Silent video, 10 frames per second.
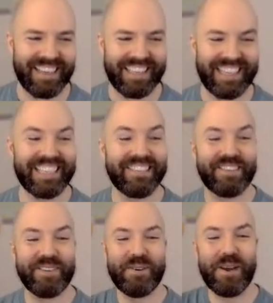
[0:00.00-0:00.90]
The thing is,
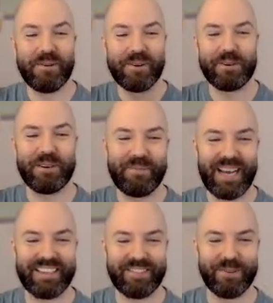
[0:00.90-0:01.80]
too, we're going
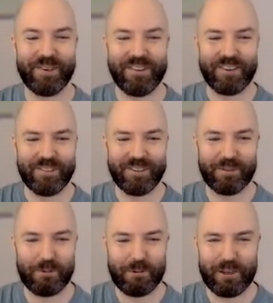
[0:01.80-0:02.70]
back to our doctor because
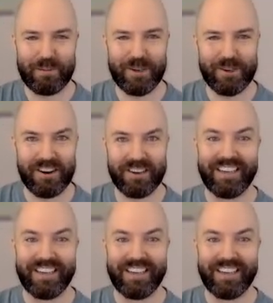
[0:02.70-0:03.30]
we're worried about our heart.